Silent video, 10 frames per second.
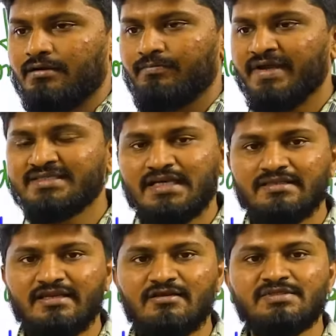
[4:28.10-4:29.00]
makes
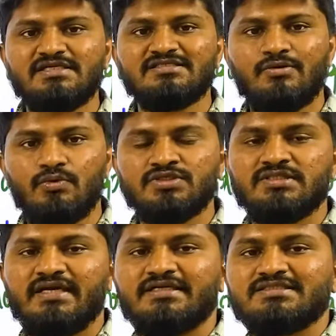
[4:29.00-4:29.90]
other animals as a host
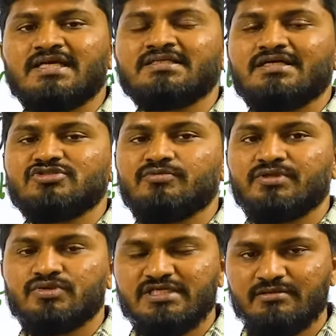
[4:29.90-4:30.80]
and it starts
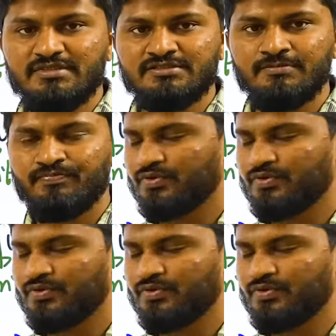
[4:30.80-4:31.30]
consuming those animals.